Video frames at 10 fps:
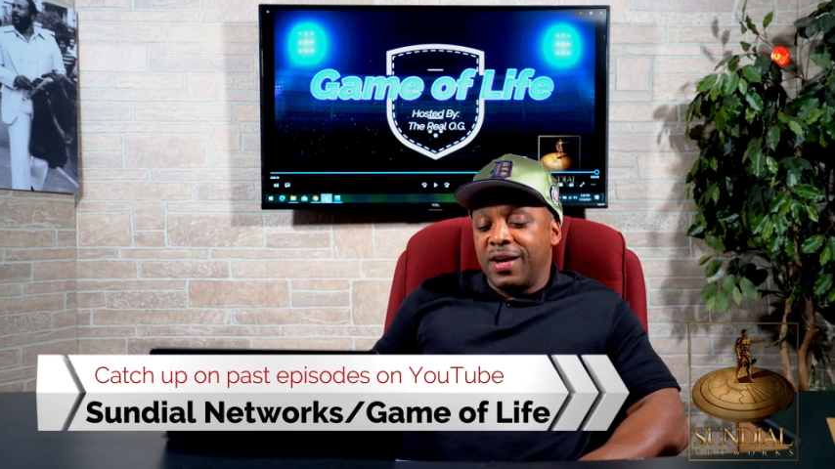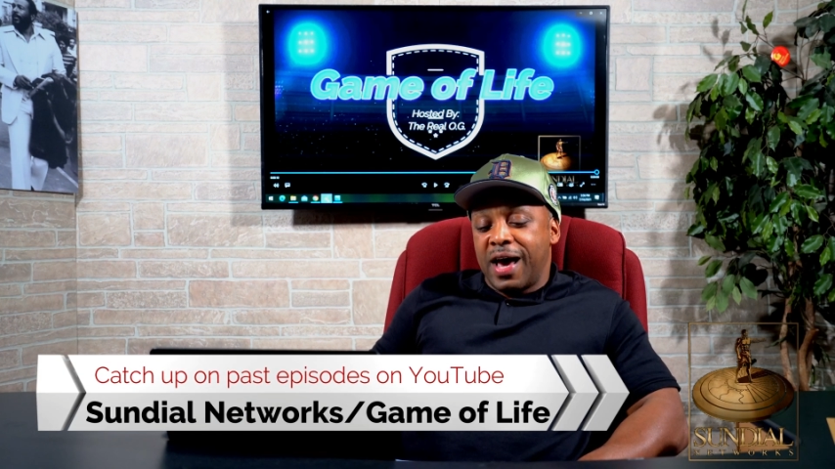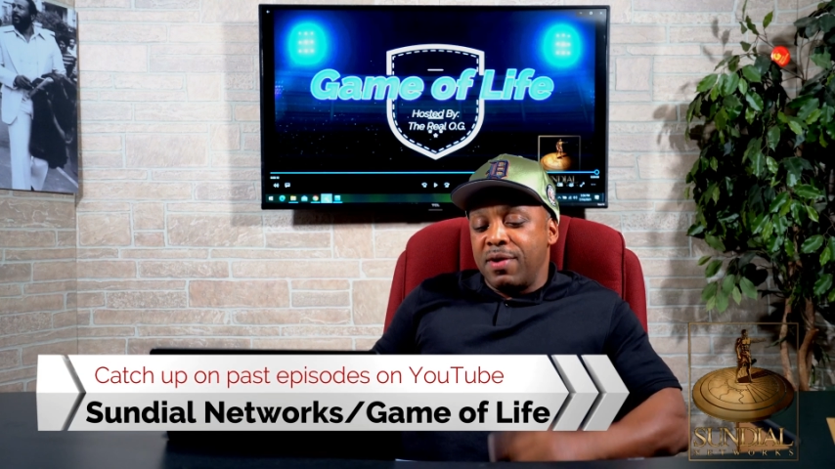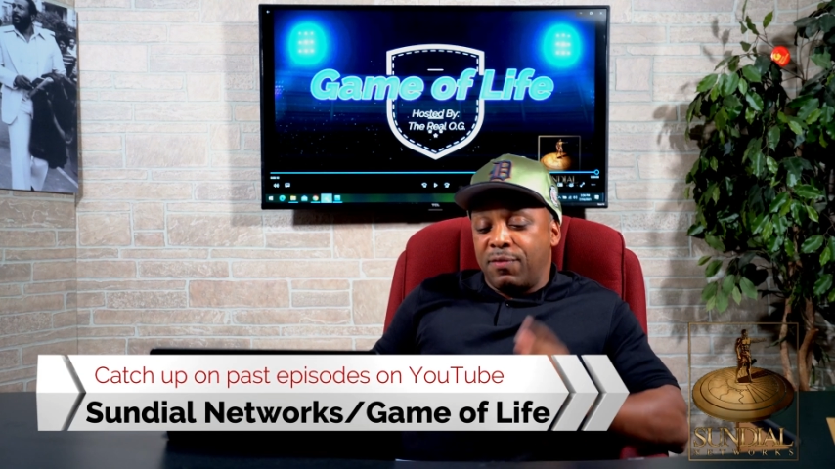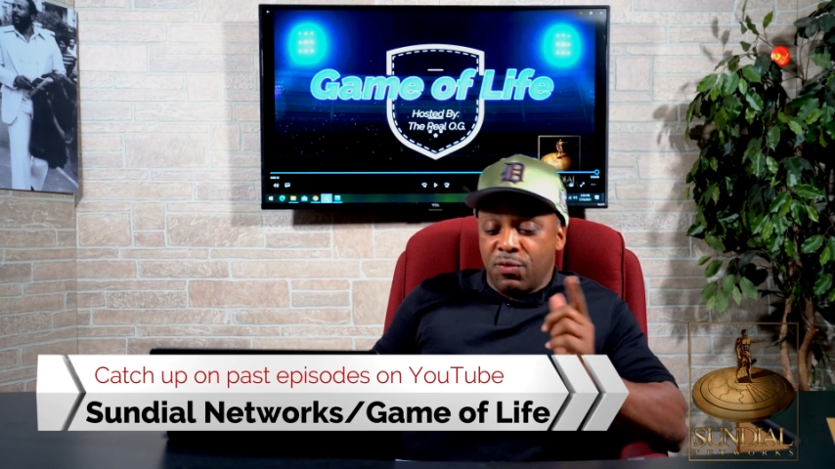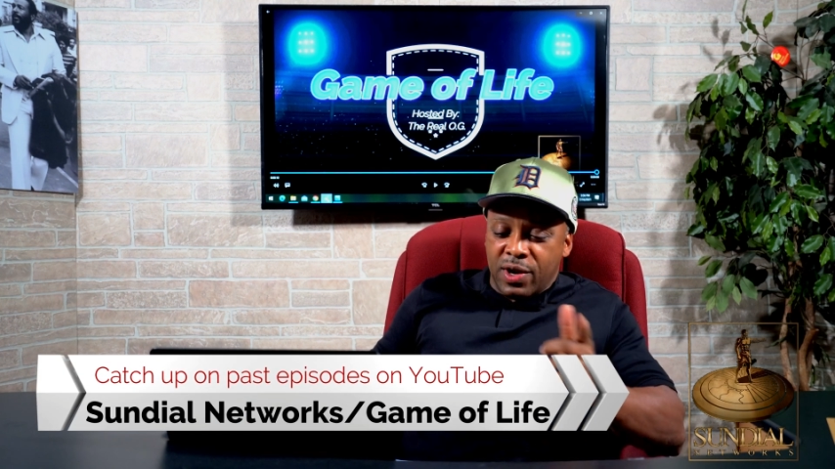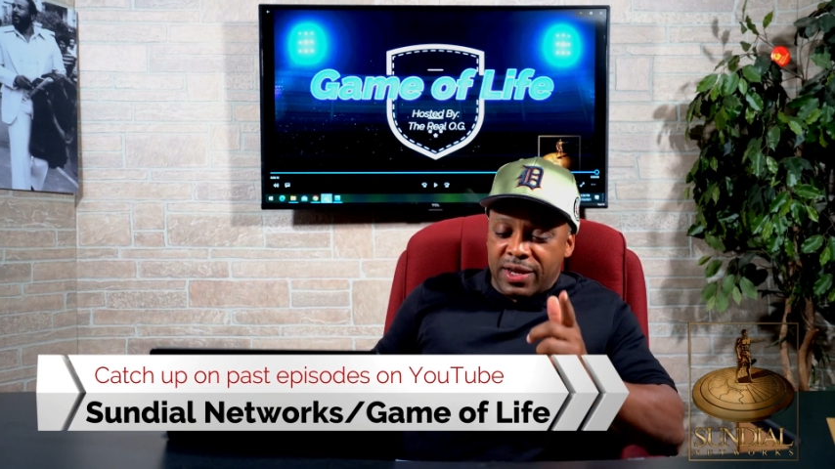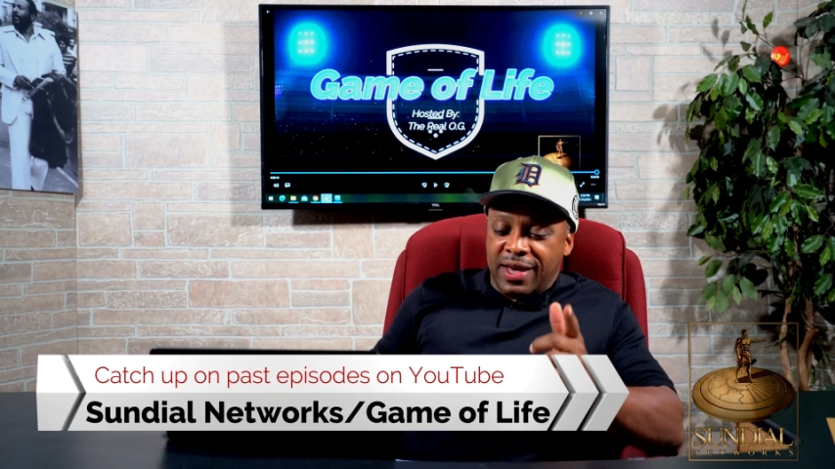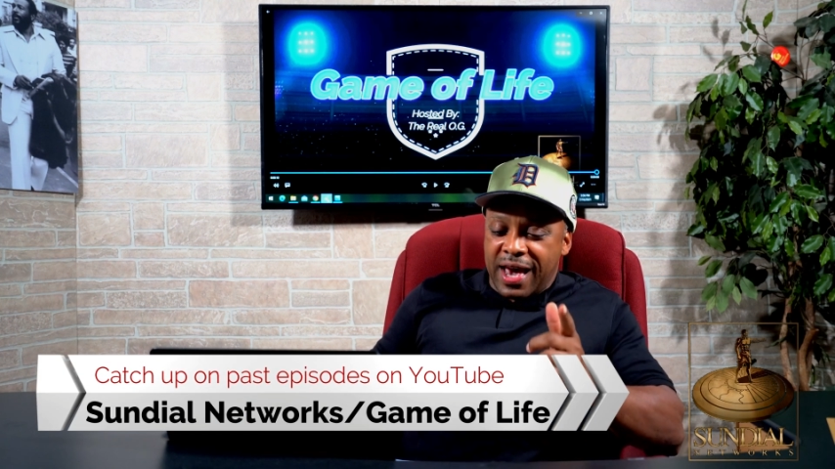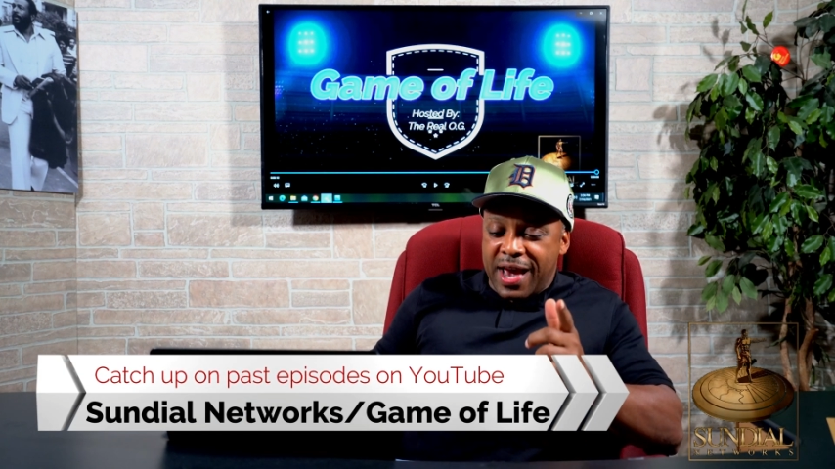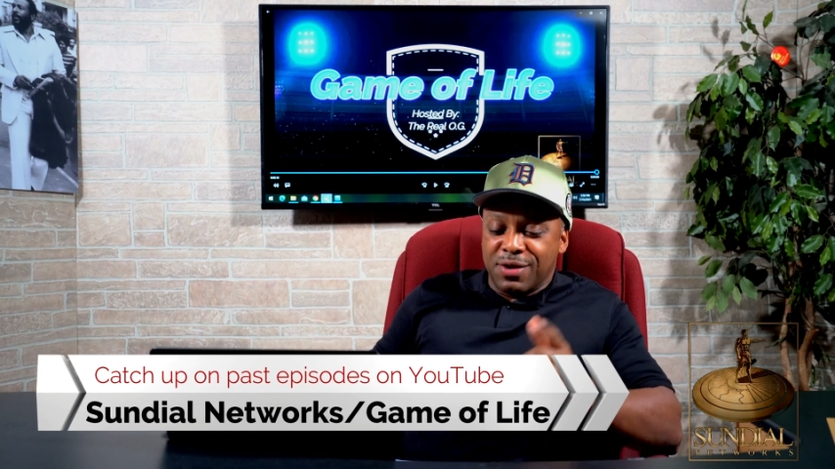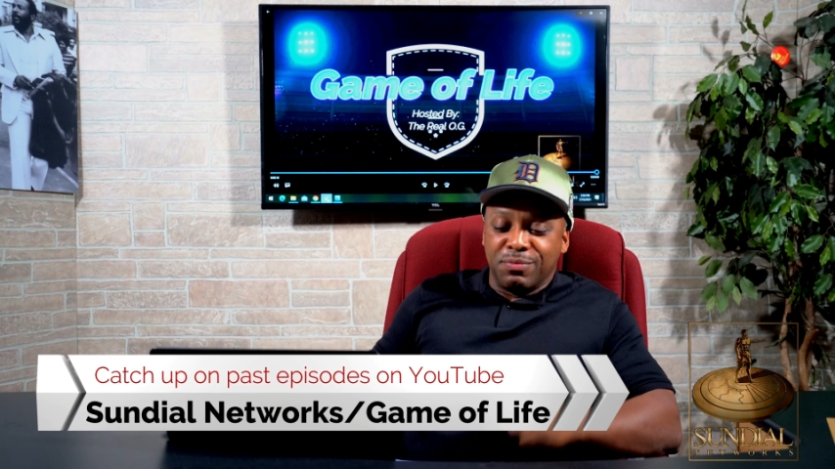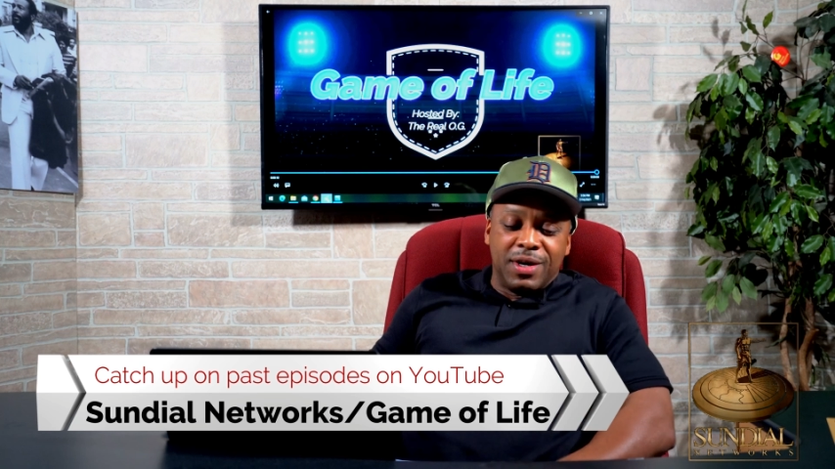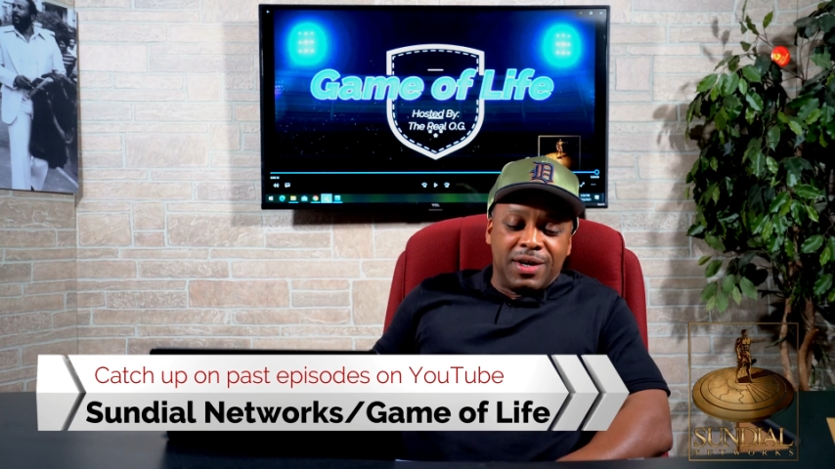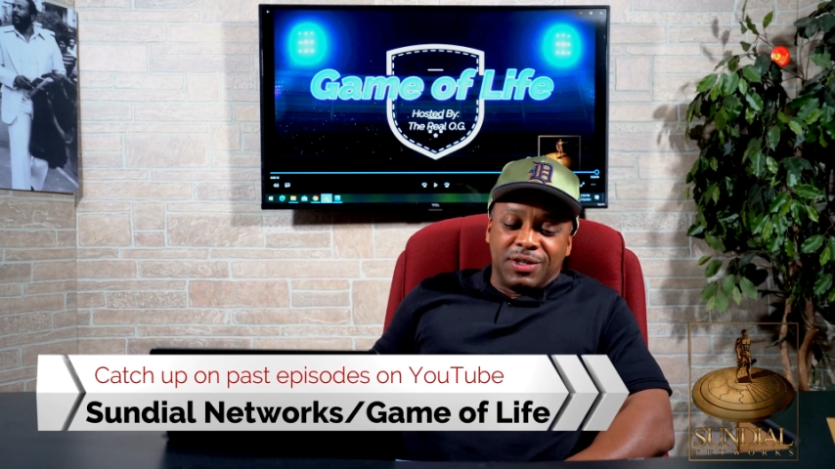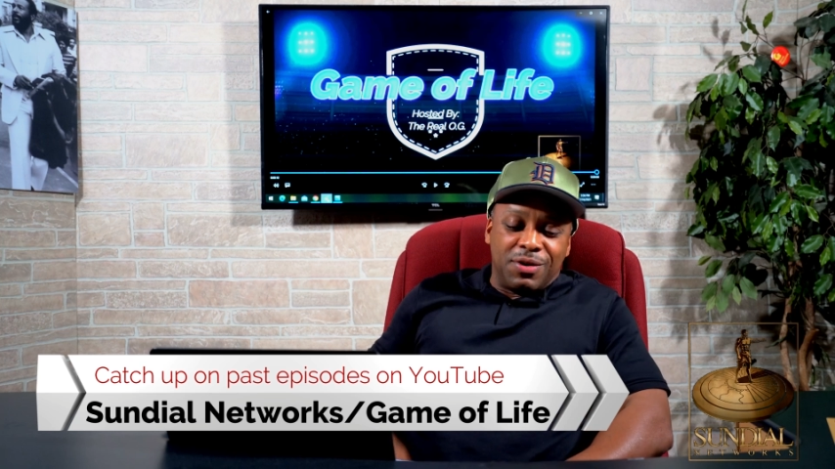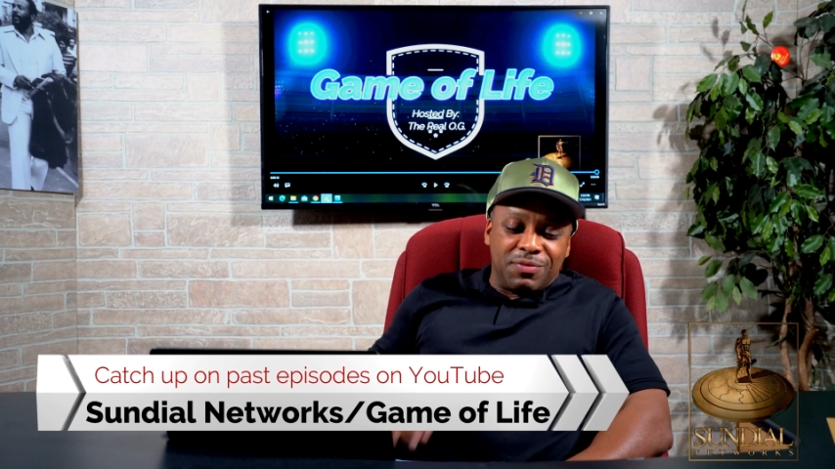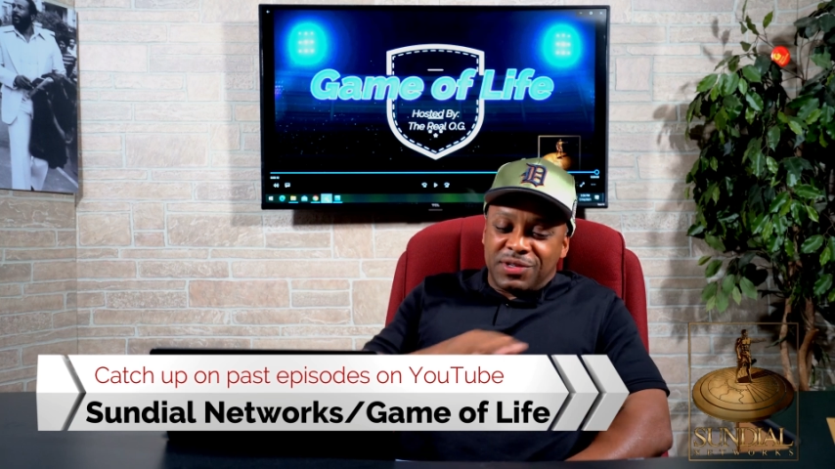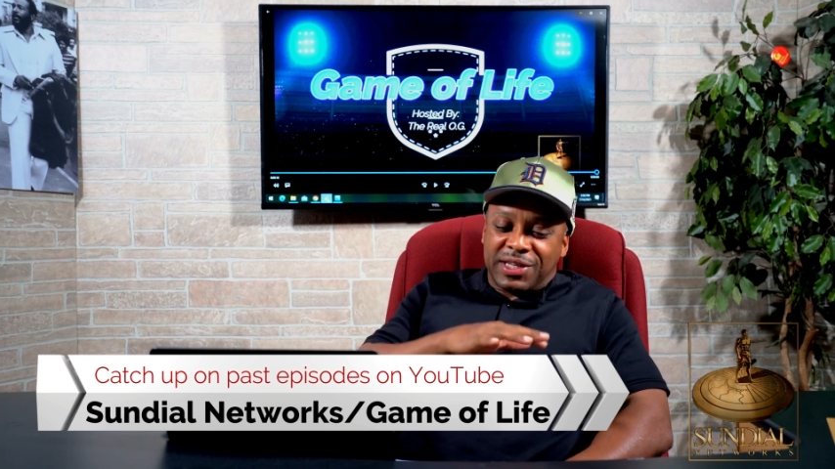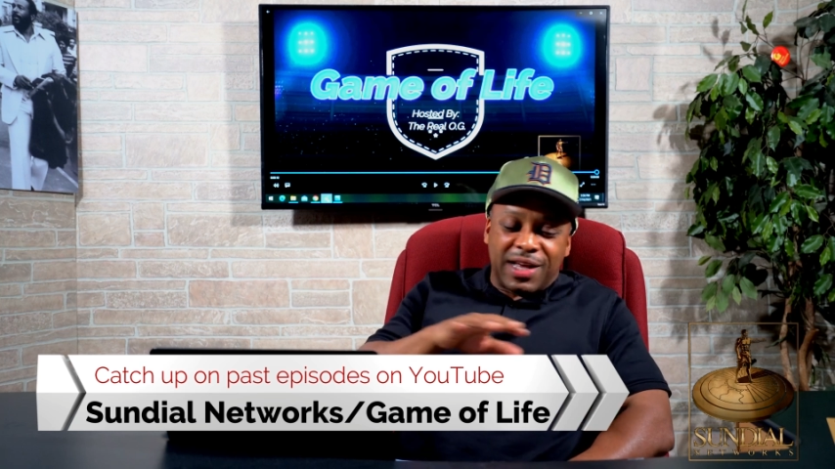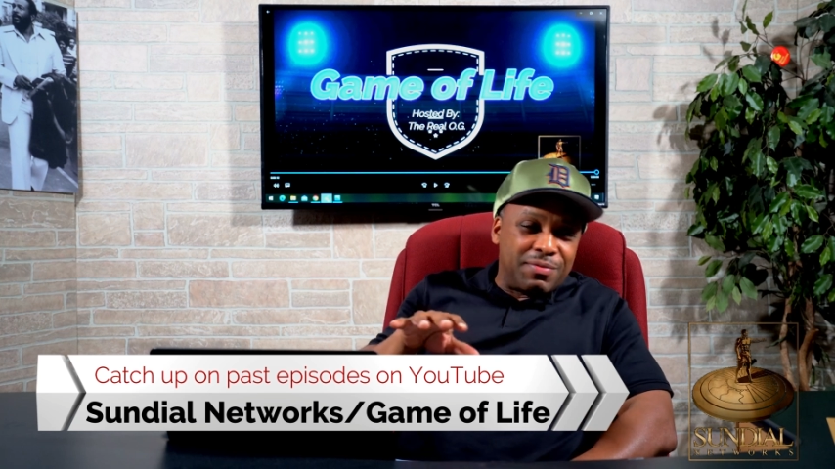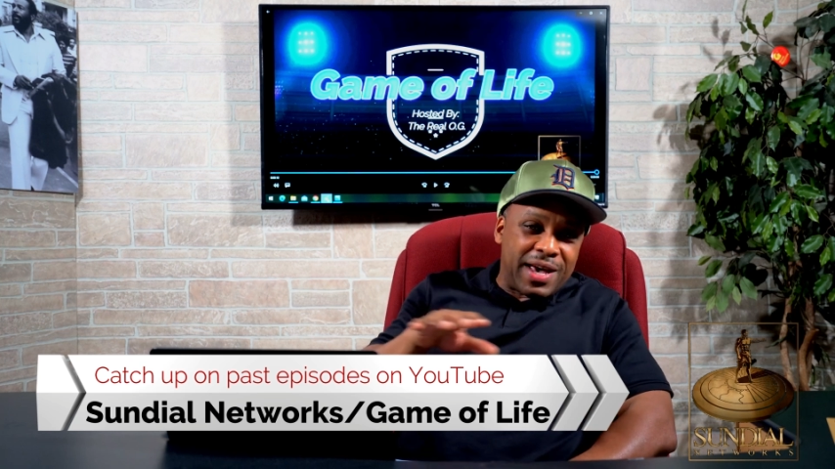I mean, if you really hate them, don't tell them,